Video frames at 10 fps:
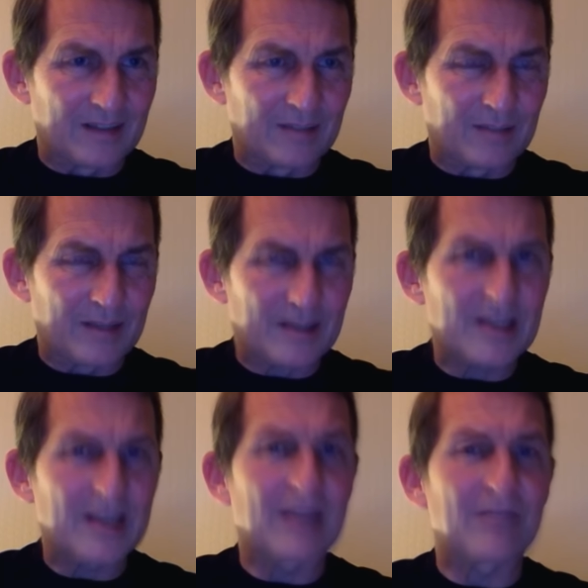
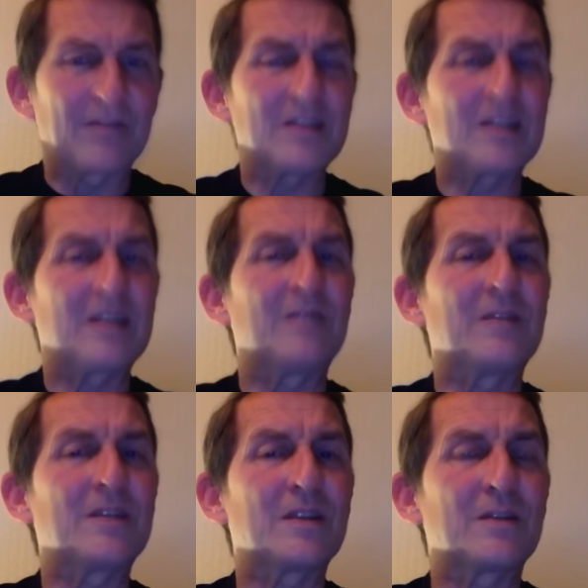mentally and physically
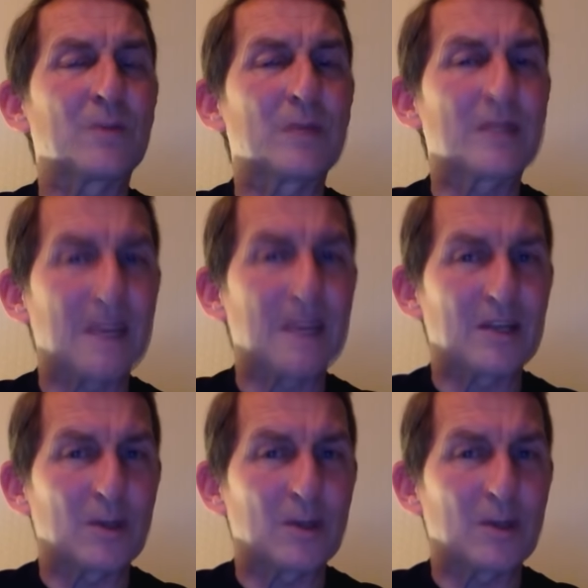fit enough to attend